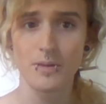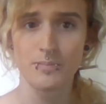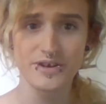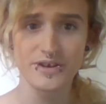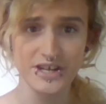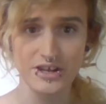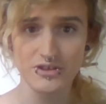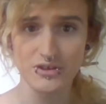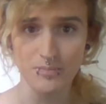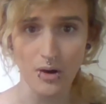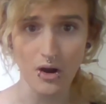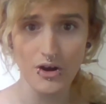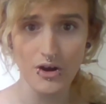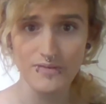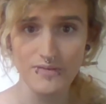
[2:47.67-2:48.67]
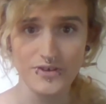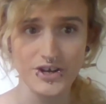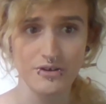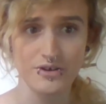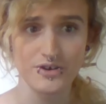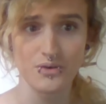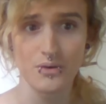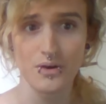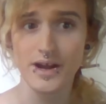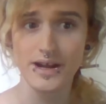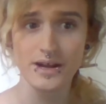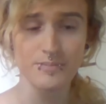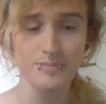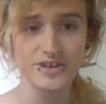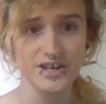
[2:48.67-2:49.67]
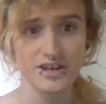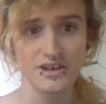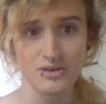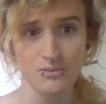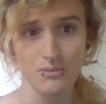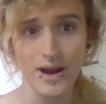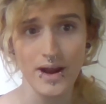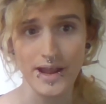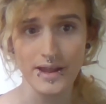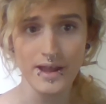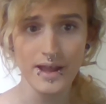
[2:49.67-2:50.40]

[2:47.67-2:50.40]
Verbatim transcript: a particular part of the territory in a particular way.